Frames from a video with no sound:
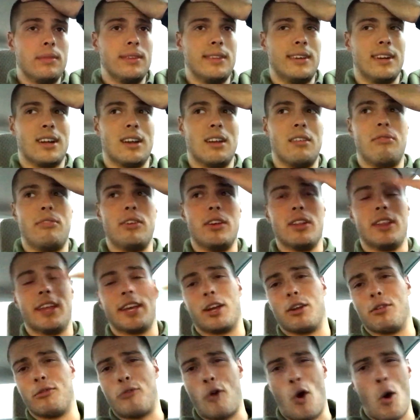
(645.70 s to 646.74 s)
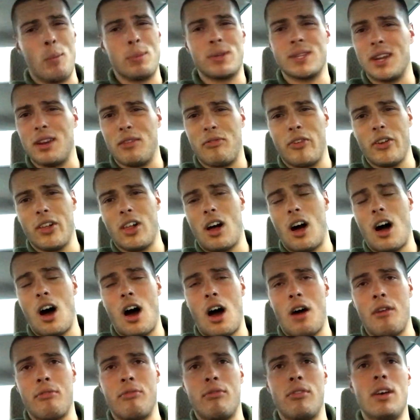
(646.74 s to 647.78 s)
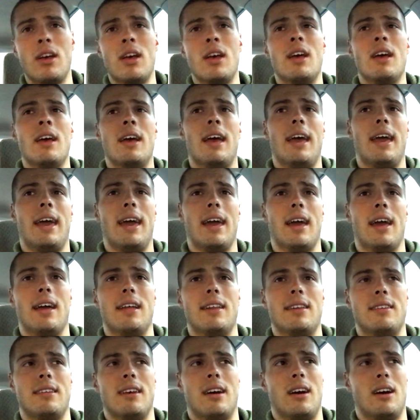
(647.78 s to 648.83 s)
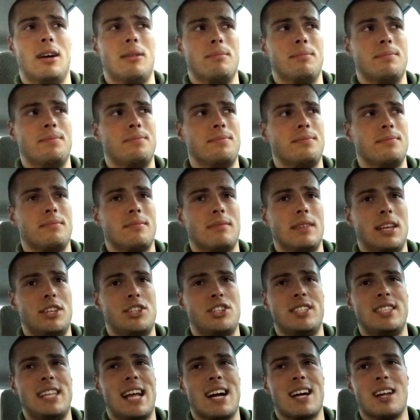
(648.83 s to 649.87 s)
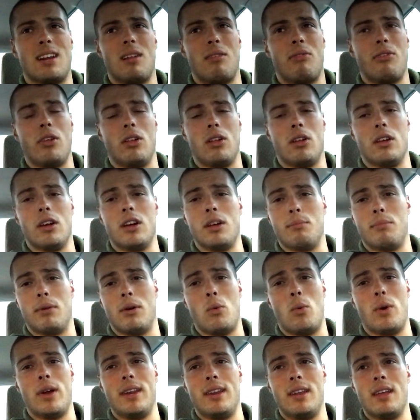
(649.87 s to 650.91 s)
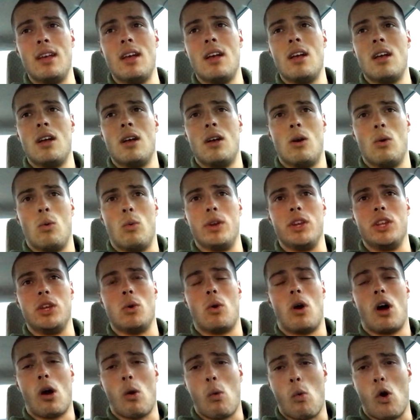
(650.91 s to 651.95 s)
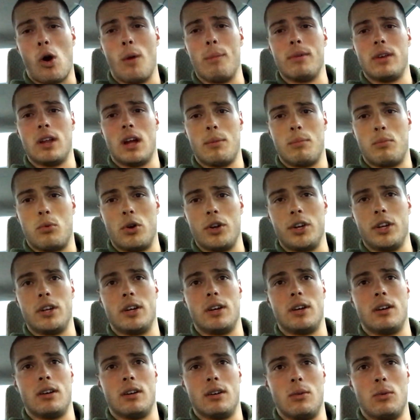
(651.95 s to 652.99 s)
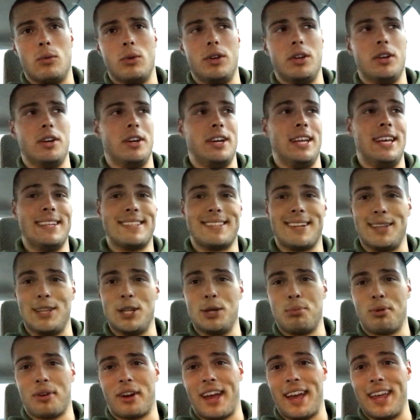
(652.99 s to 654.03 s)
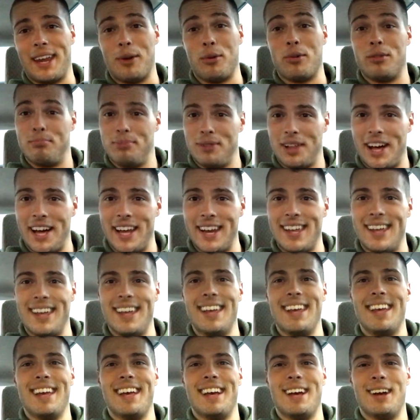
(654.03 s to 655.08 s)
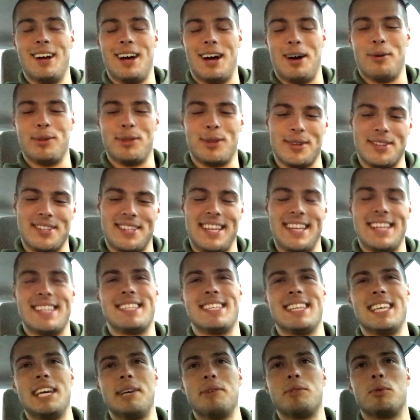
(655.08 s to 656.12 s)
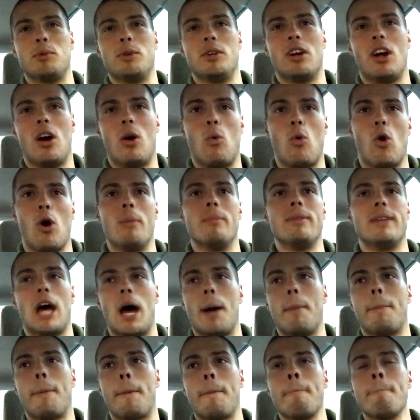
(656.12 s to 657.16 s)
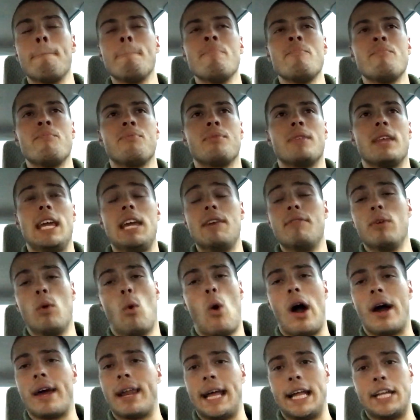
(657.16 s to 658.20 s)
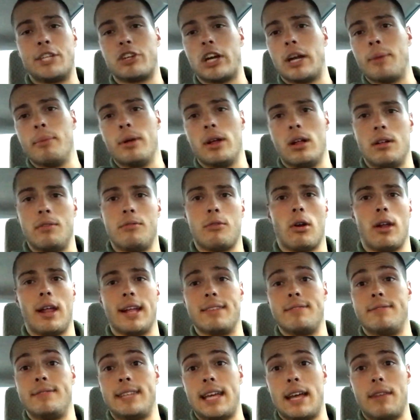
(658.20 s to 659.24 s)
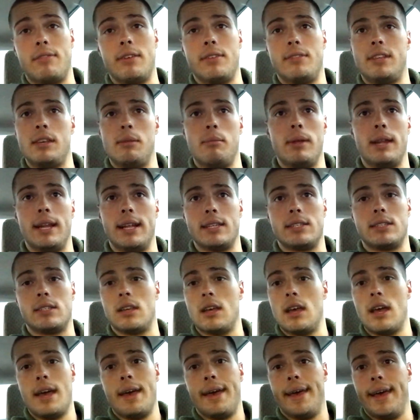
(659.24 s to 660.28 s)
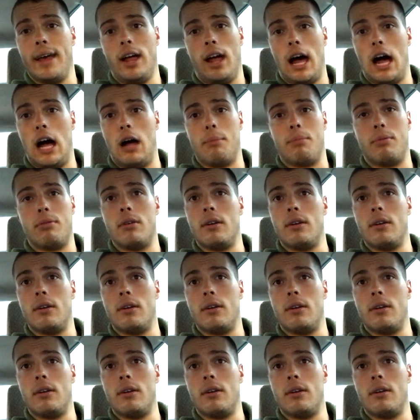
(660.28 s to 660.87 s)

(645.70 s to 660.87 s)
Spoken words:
They're gonna feel like your form's gonna feel off, and it's just not gonna feel good. But when you are warmed up, when your knees are lubricated with blood, with those knee sleeves, when you're all warmed up, even walking on a treadmill for like 10-15 minutes, it'll